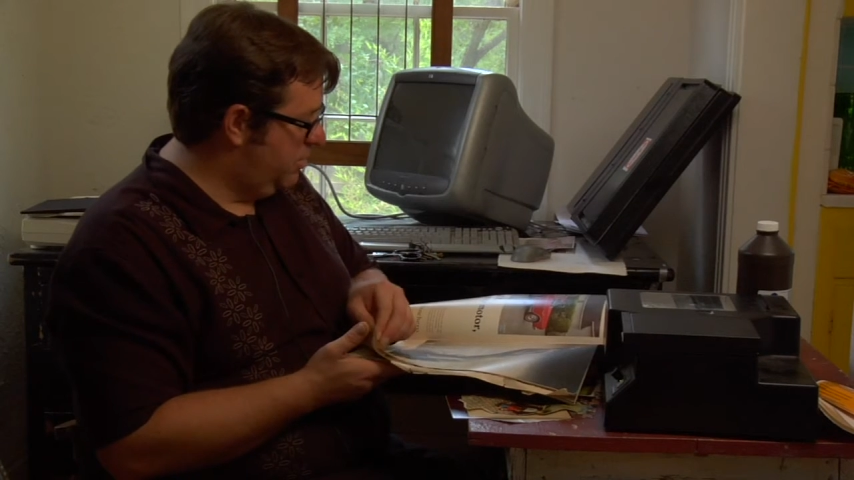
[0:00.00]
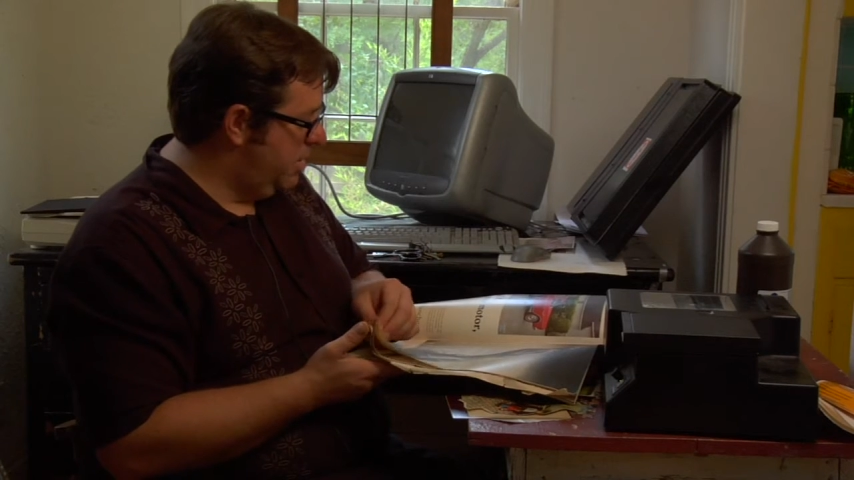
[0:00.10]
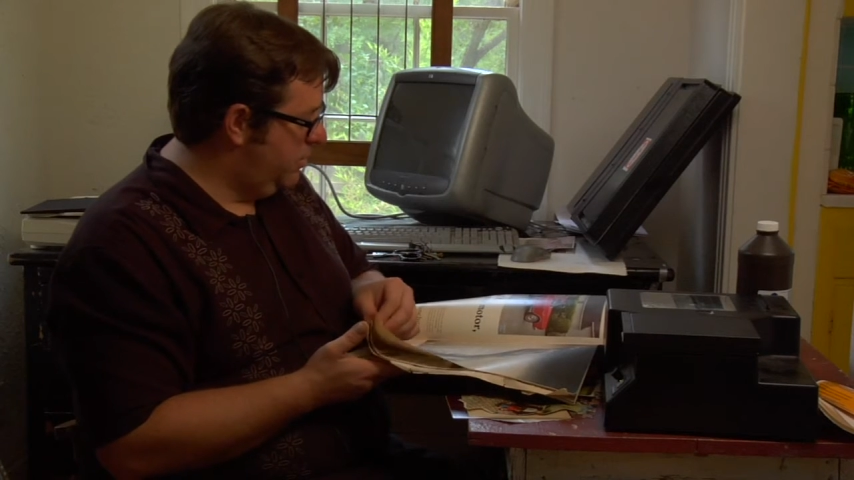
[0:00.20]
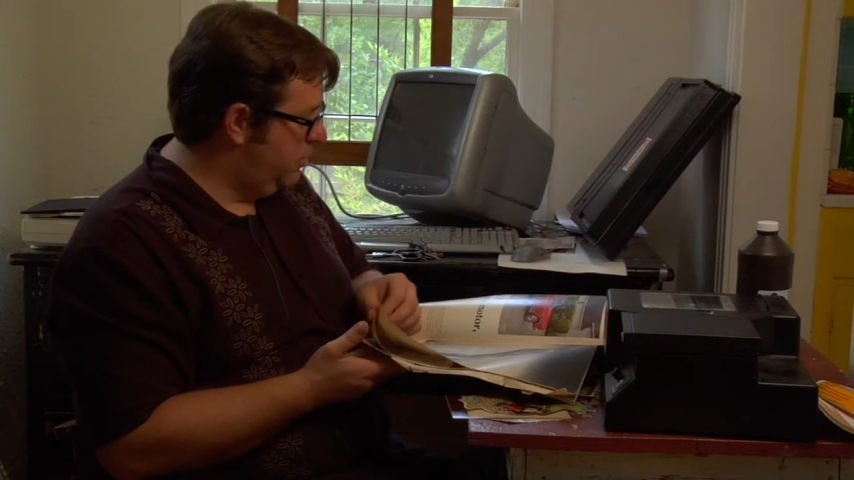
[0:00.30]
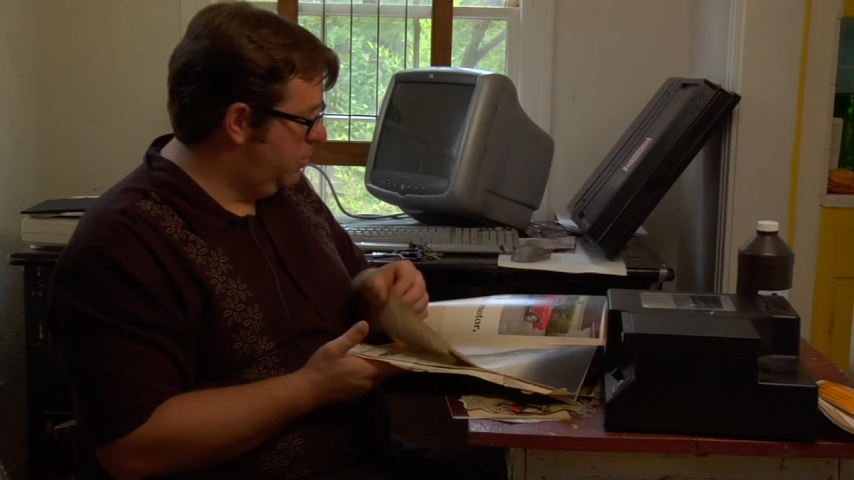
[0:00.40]

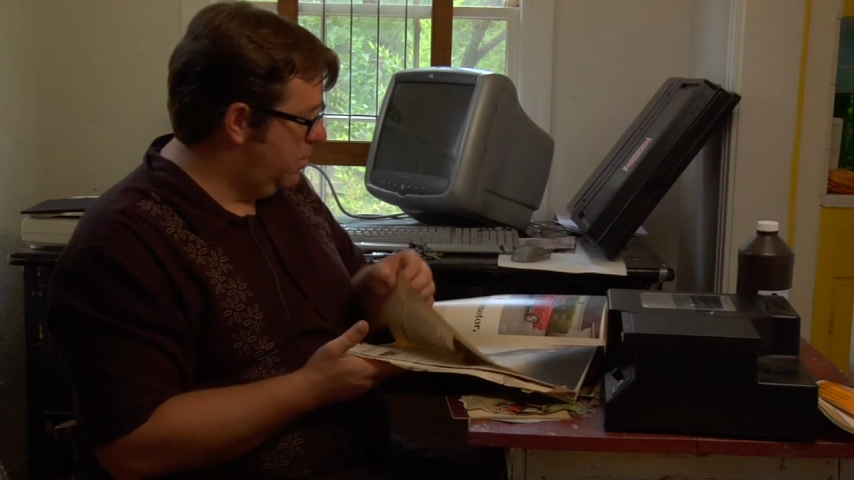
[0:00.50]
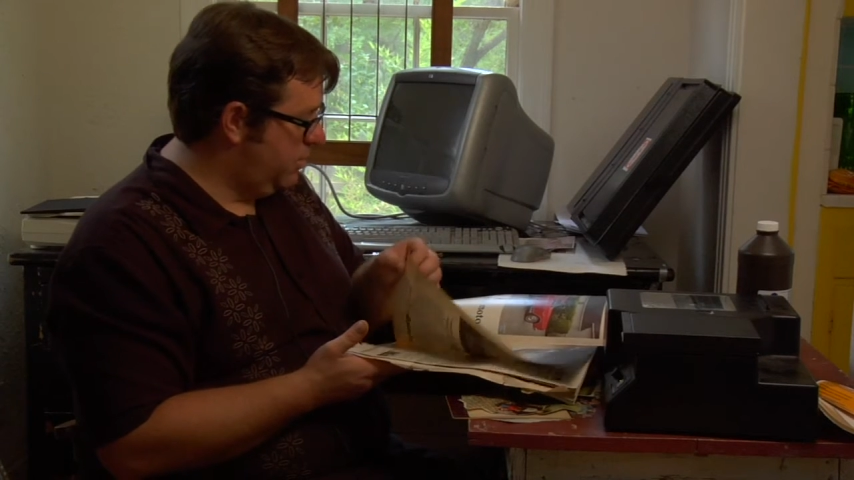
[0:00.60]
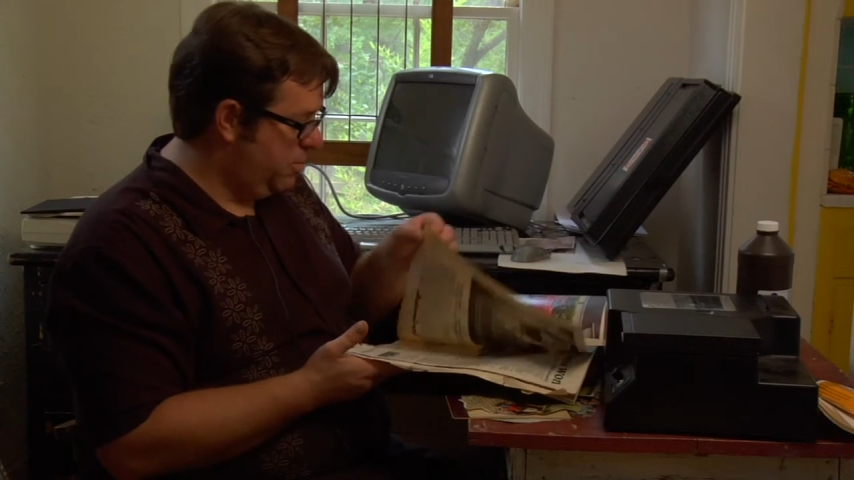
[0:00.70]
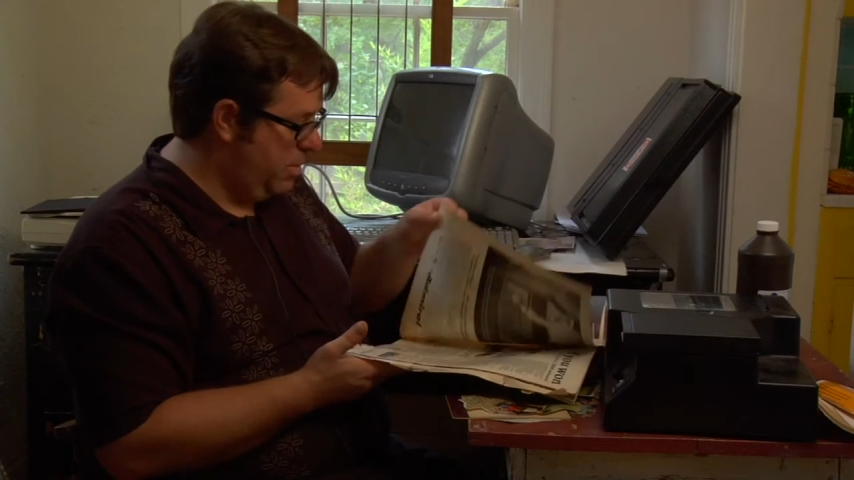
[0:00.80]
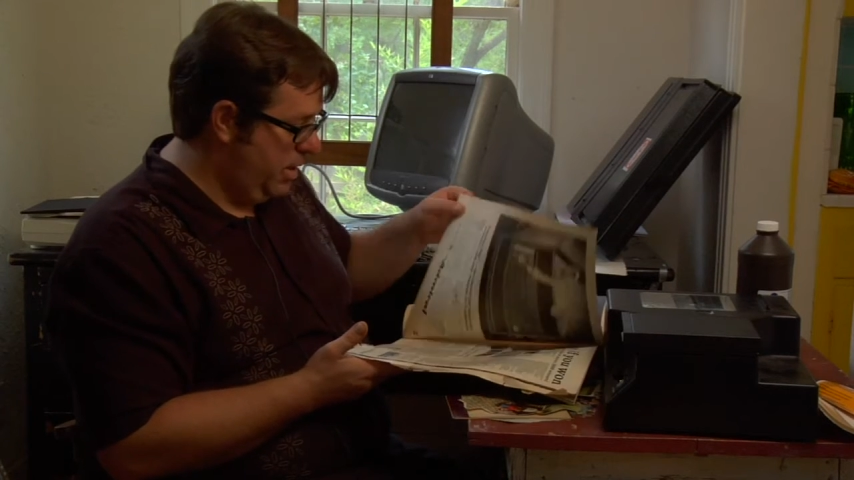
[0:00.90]
spend too
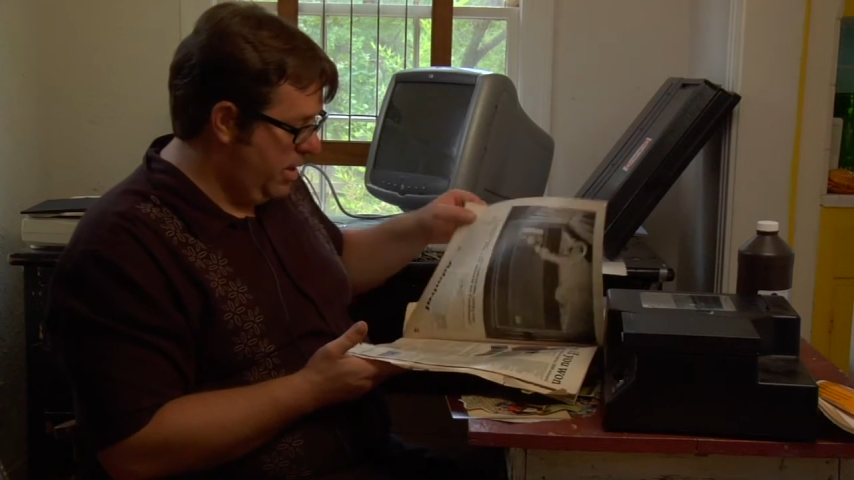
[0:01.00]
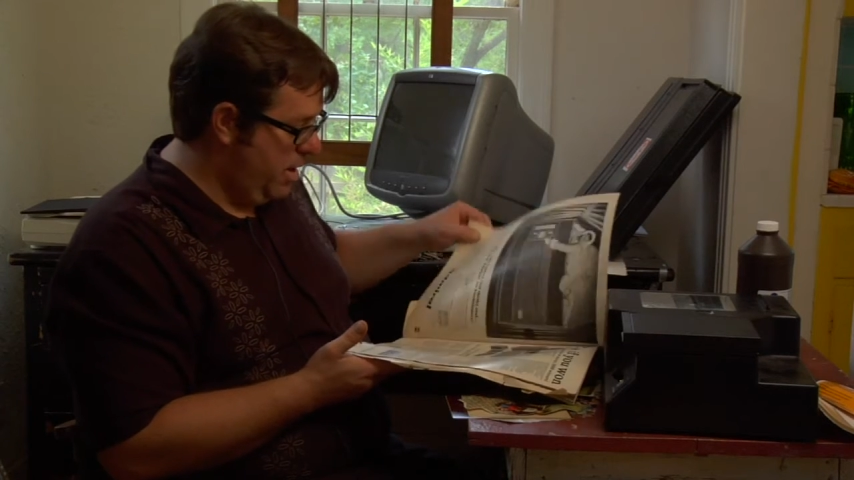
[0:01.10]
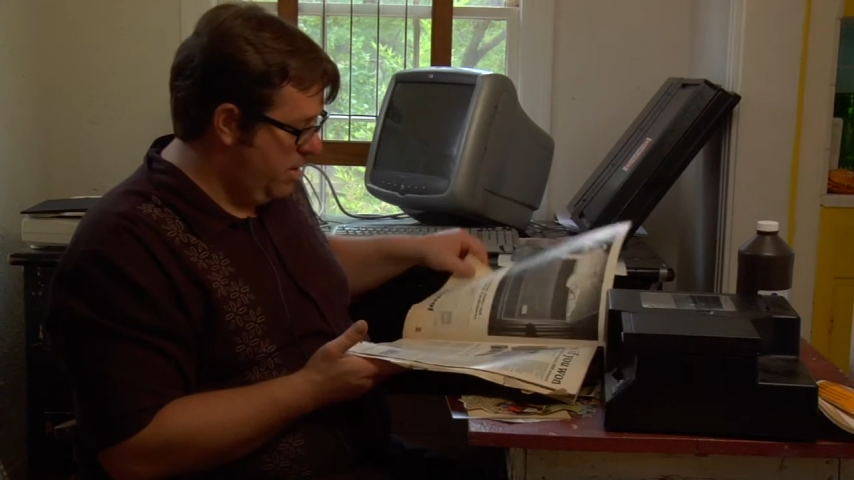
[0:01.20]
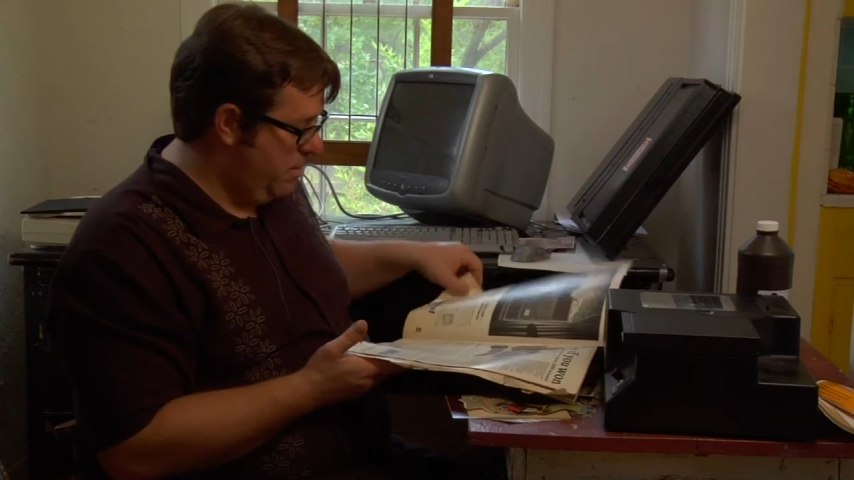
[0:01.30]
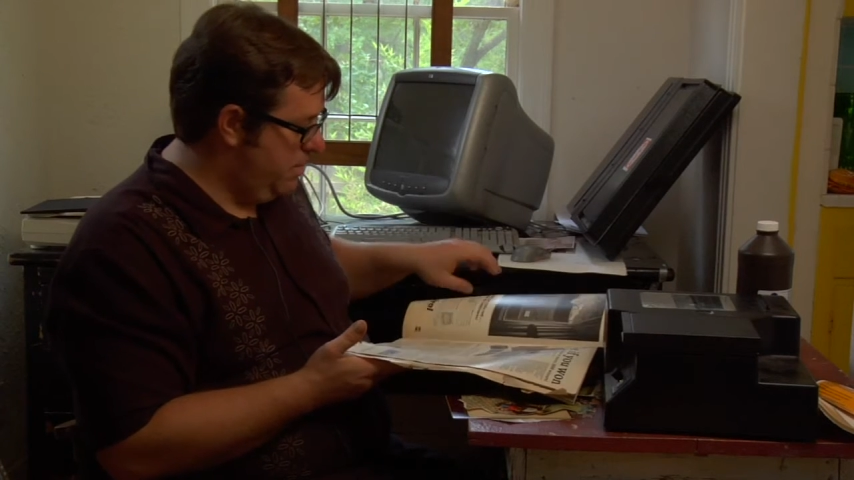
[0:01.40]
much money
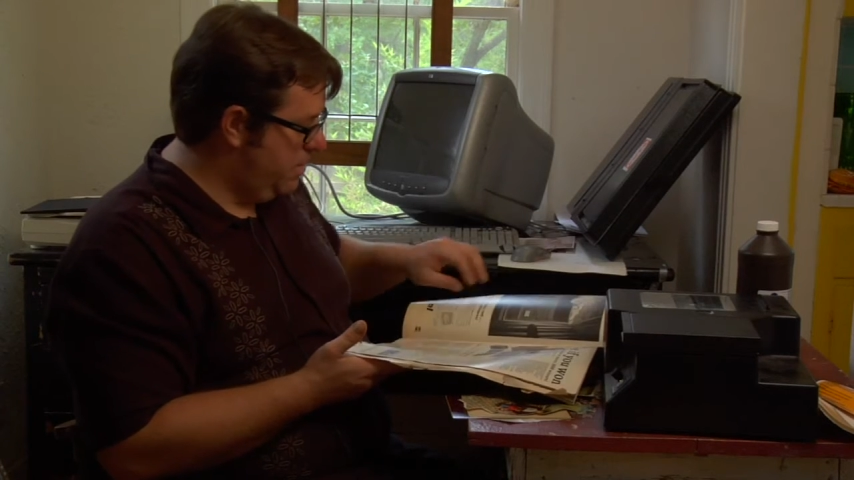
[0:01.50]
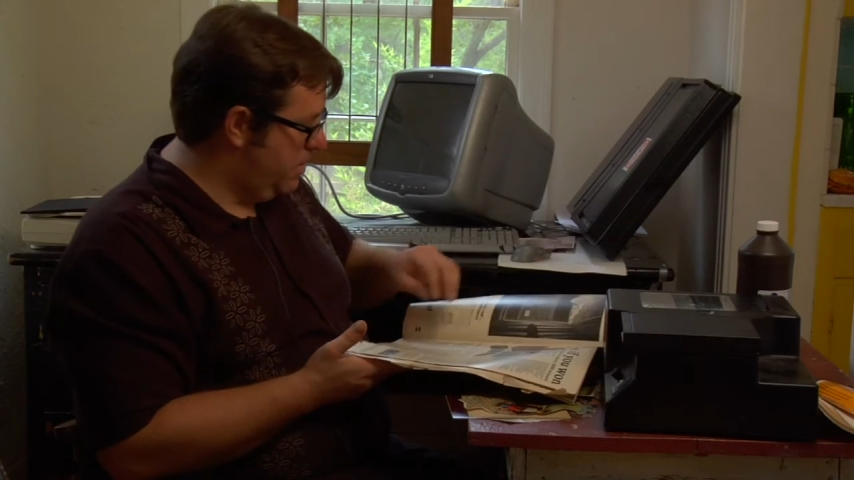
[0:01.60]
on them.